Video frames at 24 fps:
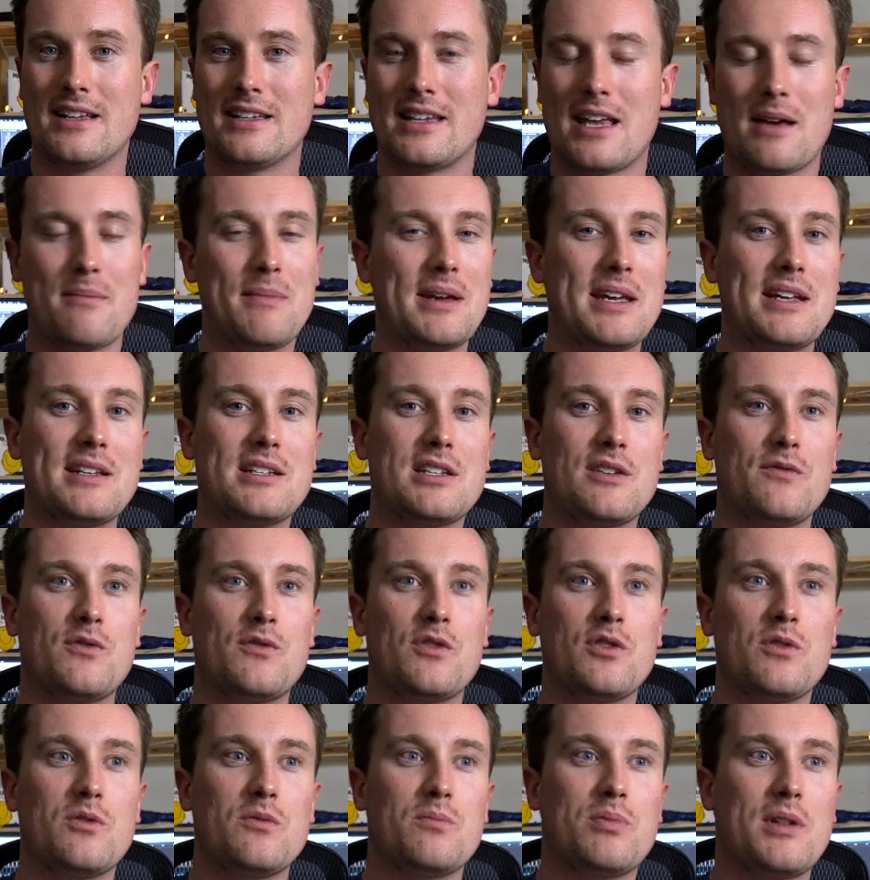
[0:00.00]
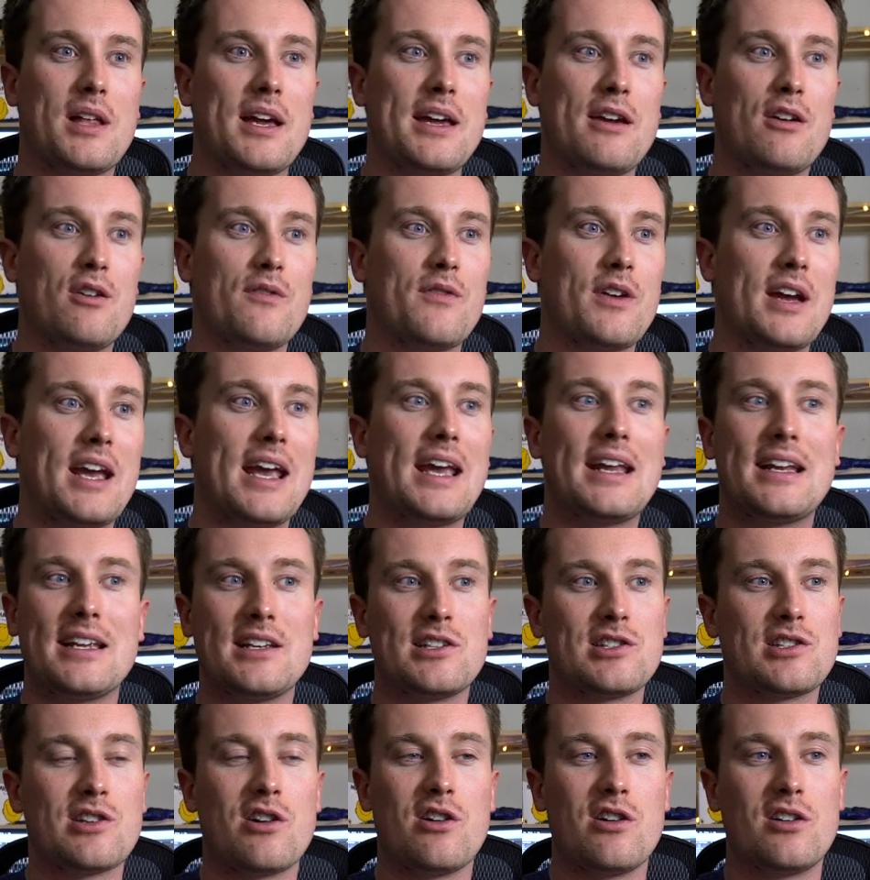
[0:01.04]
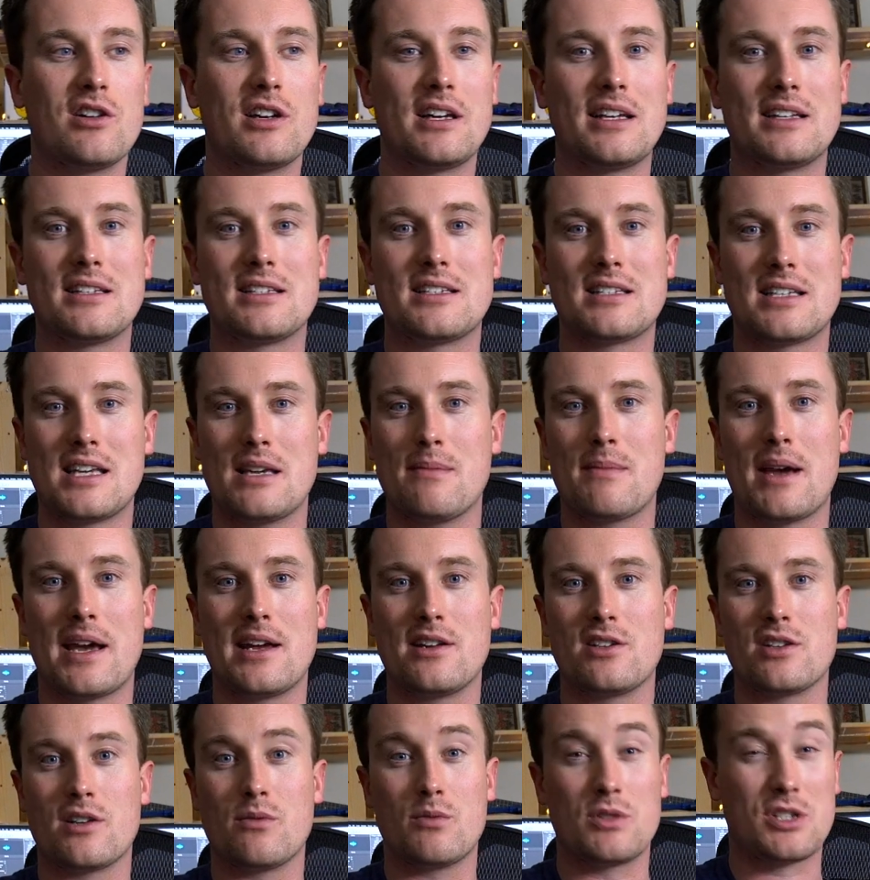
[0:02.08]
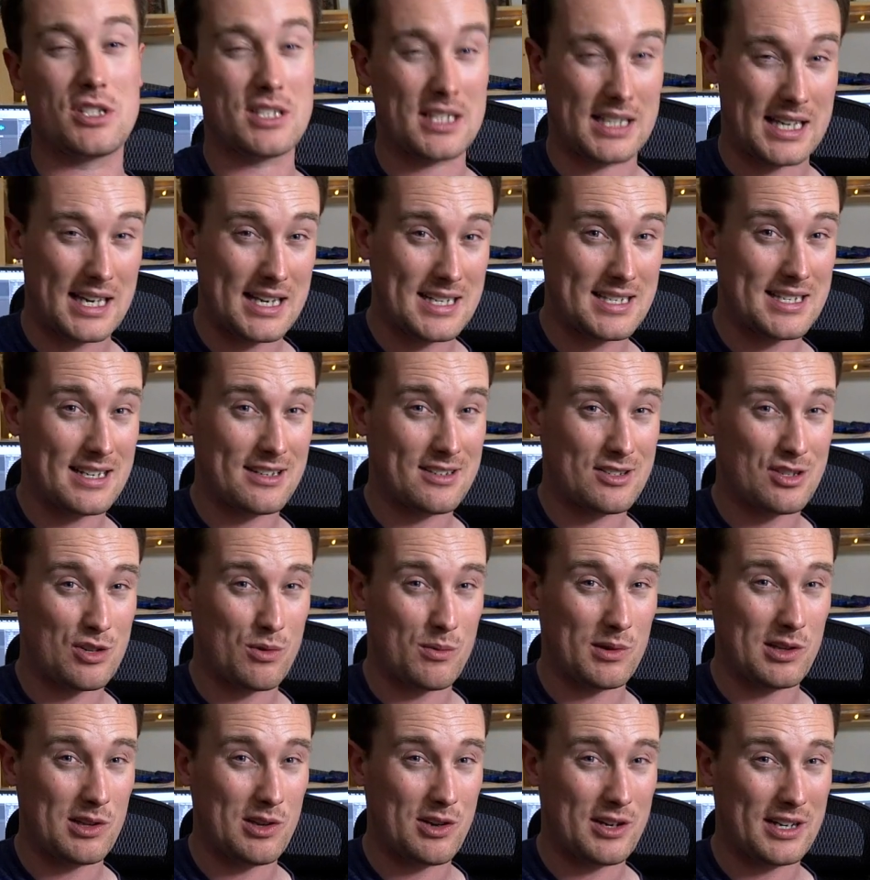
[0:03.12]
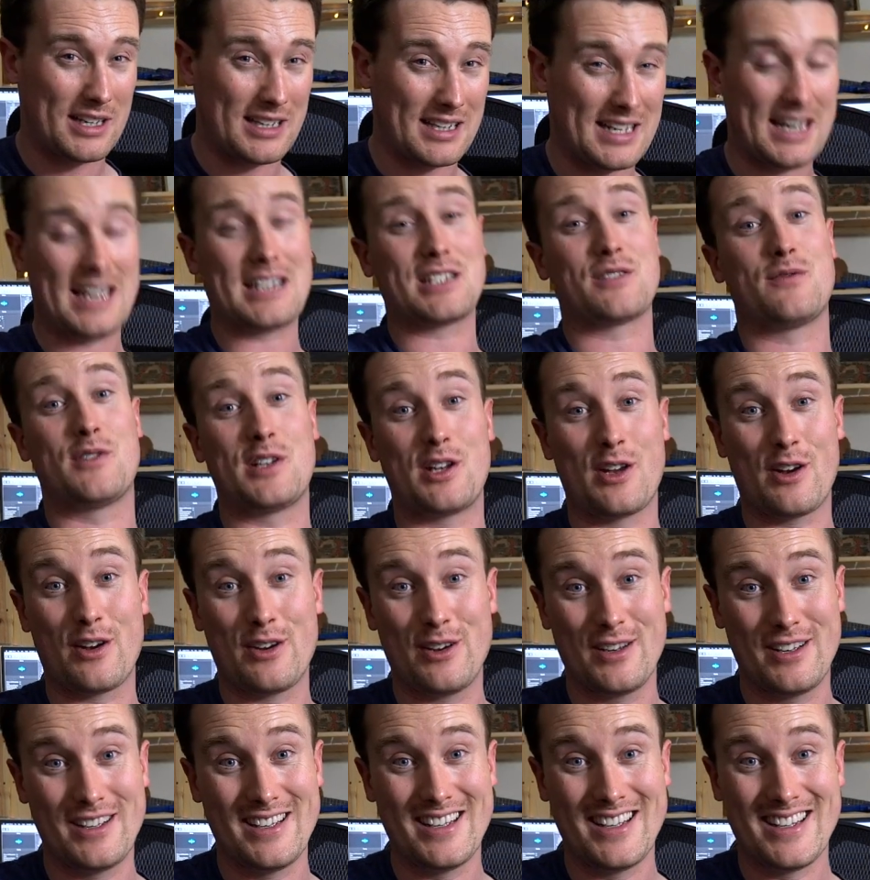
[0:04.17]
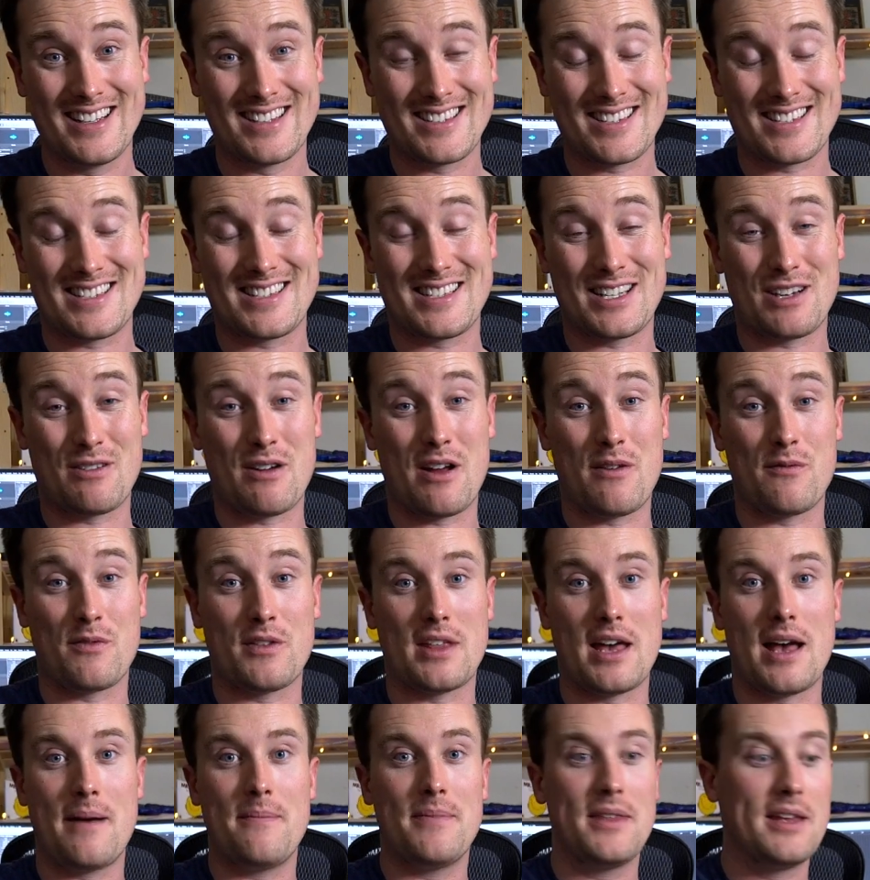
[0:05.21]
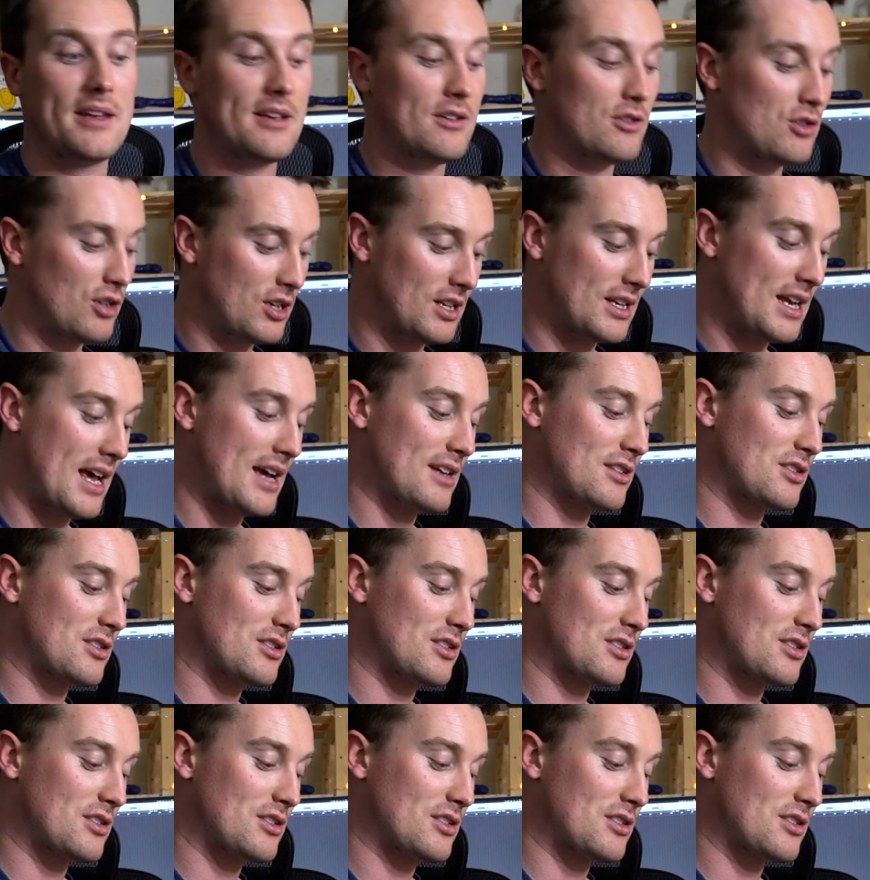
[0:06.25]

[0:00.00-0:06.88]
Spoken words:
That means if you play over any song in C major, which is a key signature we're learning in the next video, so stick around for that, you can now